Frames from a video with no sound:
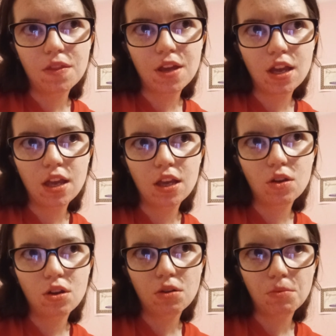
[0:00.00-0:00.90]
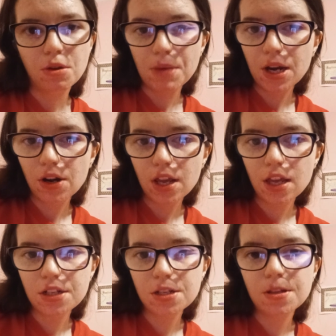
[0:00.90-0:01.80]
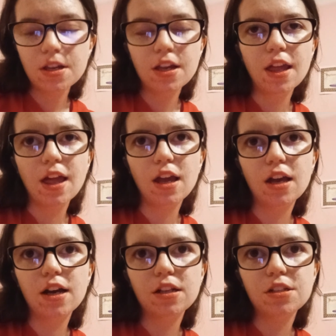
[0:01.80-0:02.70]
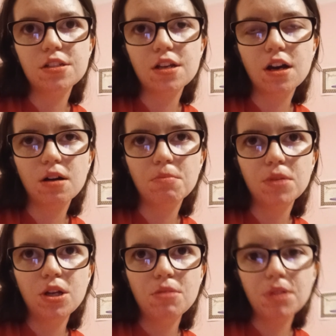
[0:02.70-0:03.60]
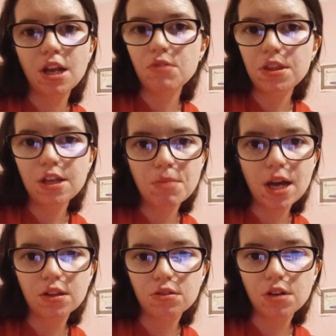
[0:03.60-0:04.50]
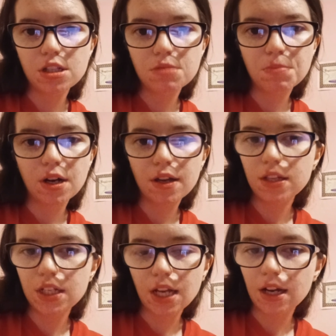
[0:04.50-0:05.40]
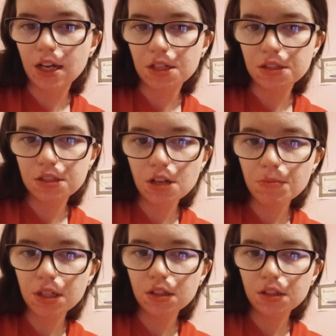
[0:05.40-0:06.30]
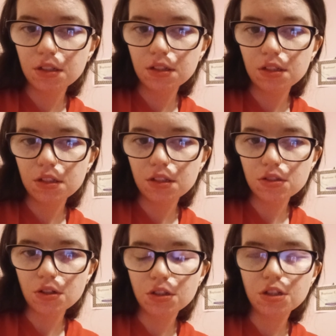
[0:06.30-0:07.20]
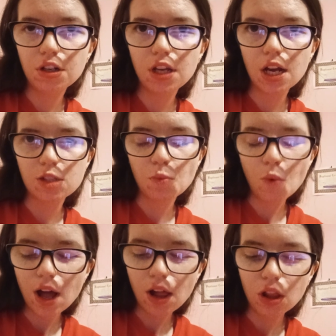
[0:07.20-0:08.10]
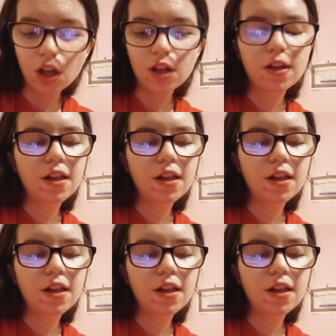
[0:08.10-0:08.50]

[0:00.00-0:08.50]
They repaired it and put everything back in the right spot. I had a stomach surgery as well